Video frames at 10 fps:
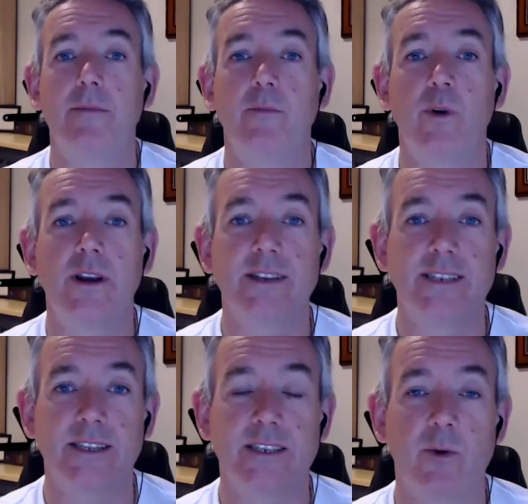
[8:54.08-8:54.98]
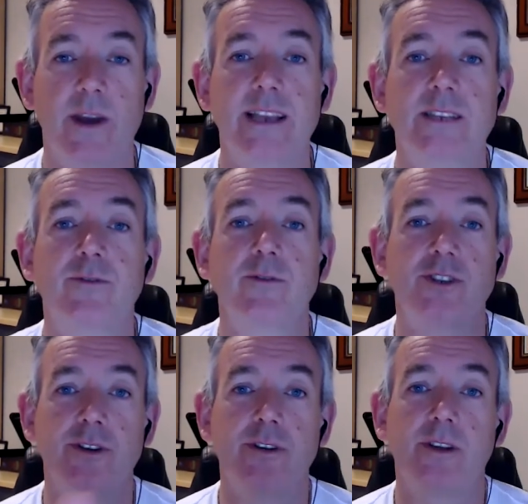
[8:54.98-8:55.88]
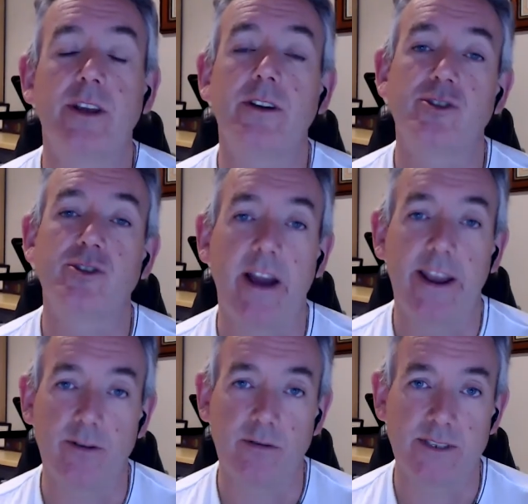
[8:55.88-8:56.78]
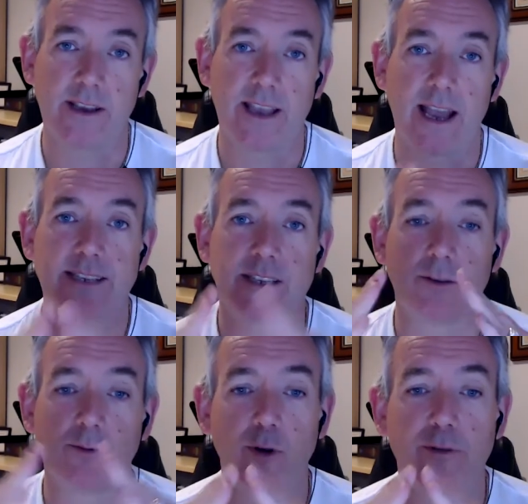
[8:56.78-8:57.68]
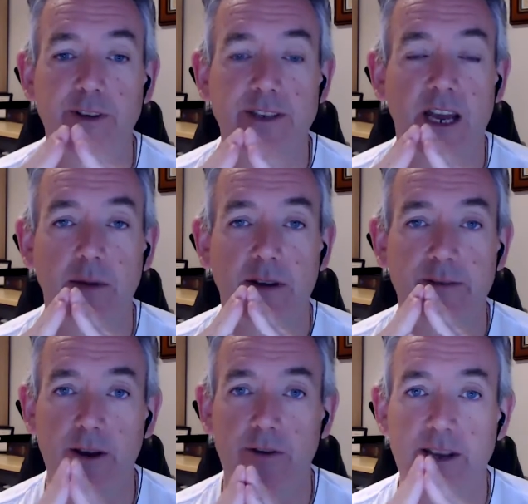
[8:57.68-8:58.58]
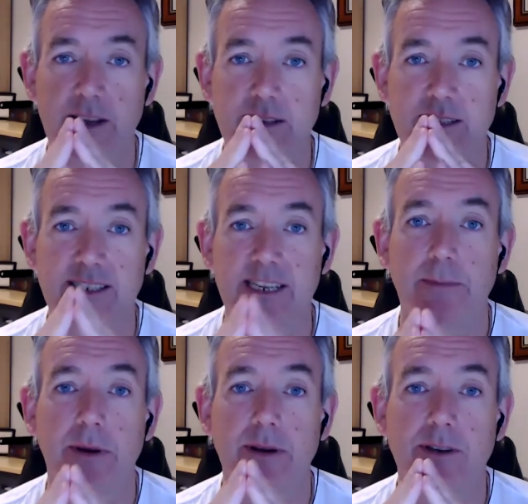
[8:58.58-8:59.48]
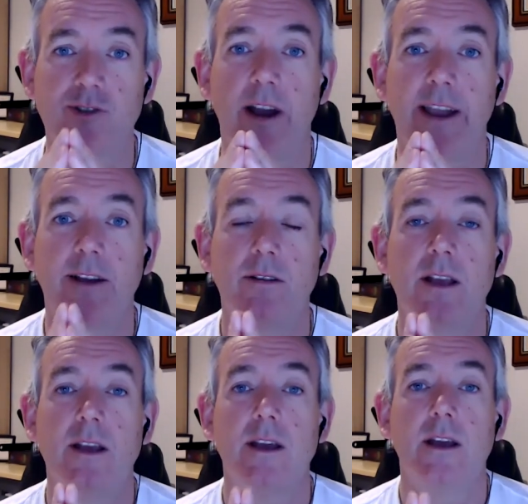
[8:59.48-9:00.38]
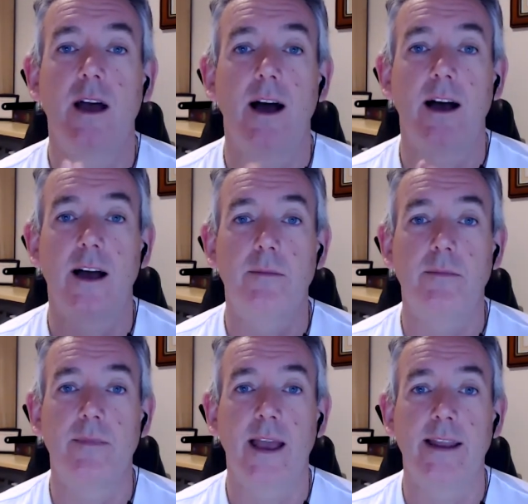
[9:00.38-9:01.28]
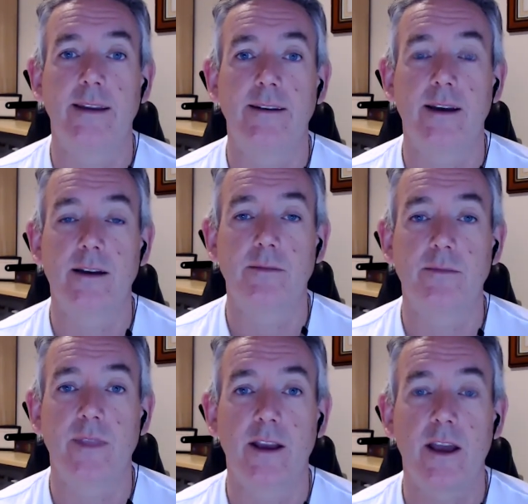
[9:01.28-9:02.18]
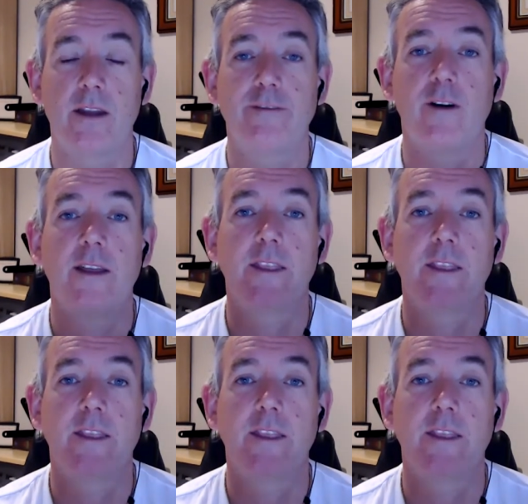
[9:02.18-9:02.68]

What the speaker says: when I said squares, for a Tudor, think of triangles. Okay, so the roof is going to be a very steep triangle. They're going to find